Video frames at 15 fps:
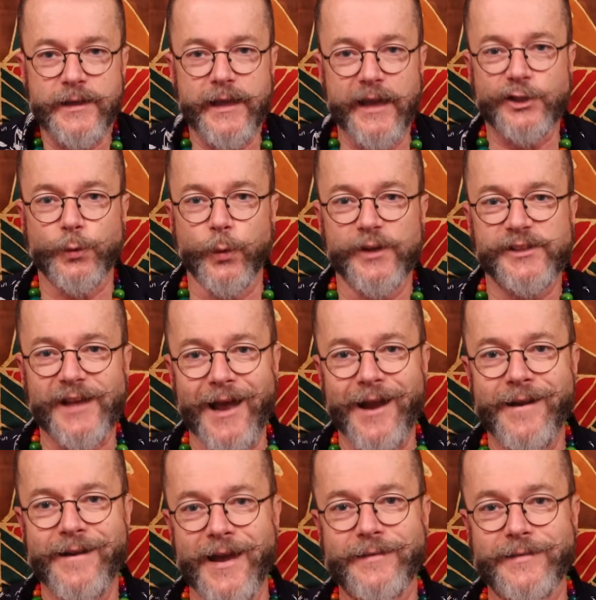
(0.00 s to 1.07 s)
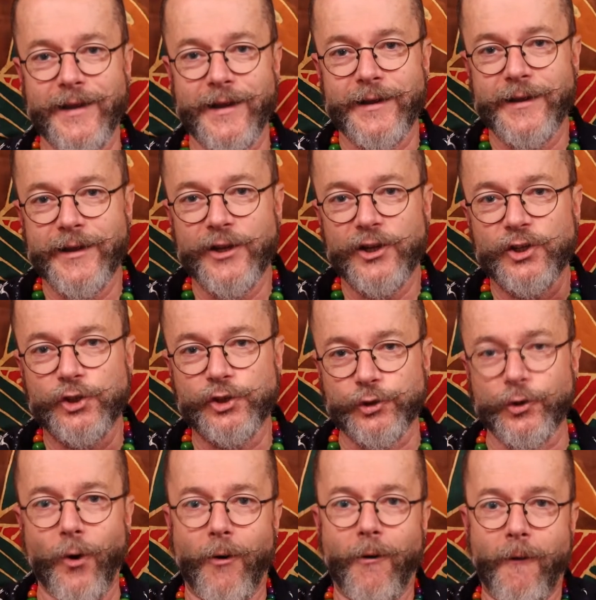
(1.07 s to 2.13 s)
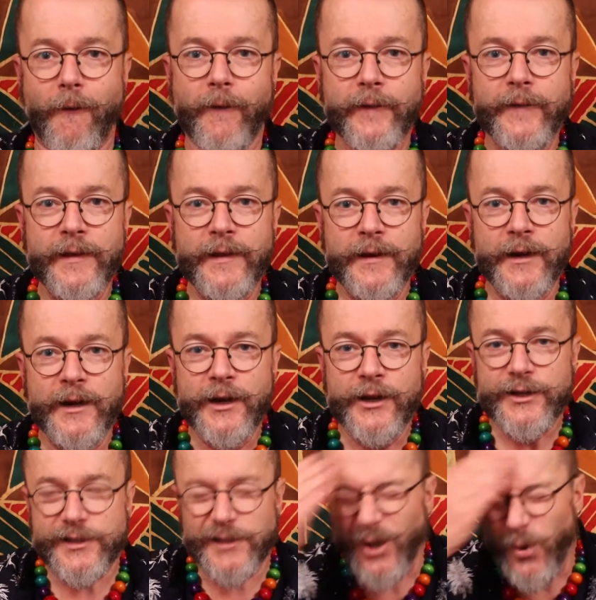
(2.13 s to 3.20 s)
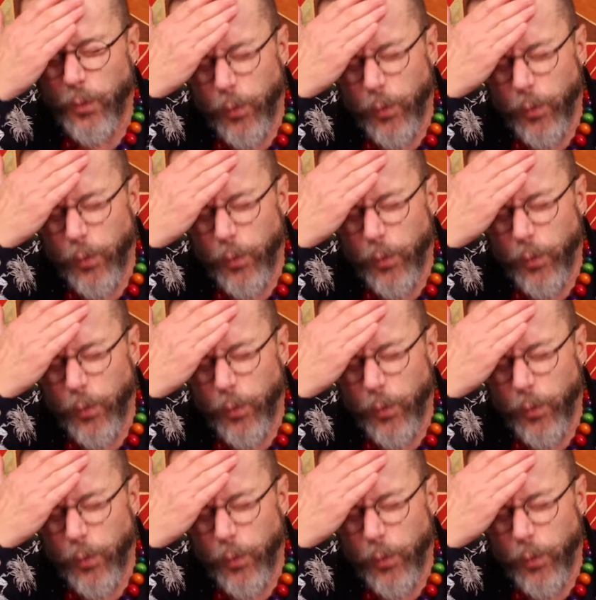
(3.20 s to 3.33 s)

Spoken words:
It was another draw. So